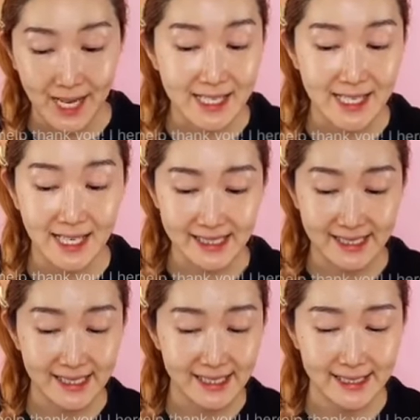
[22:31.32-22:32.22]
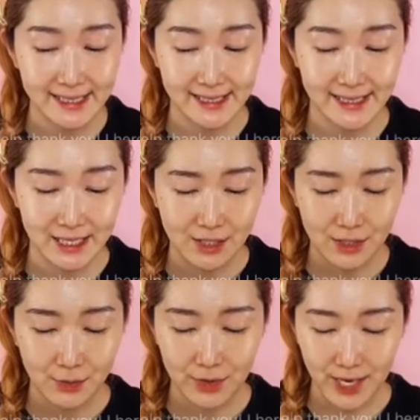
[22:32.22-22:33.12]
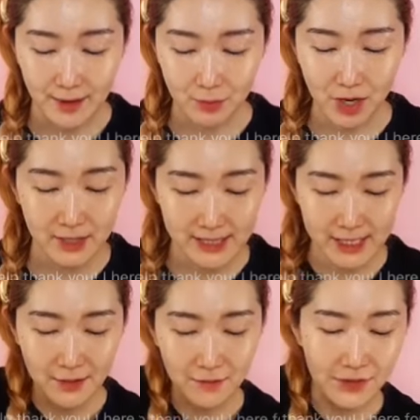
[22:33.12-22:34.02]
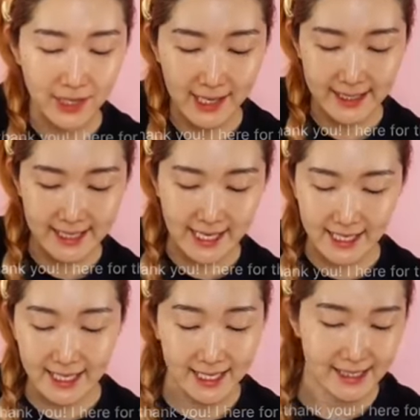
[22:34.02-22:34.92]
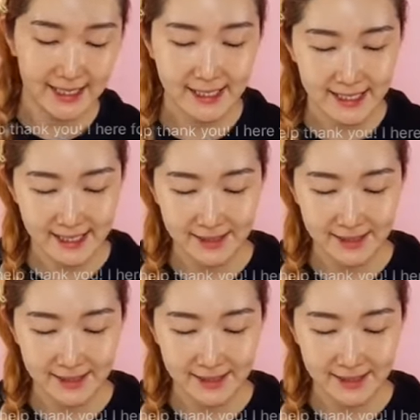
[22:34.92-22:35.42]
Any guesses? We have products here for you guys. Any guesses?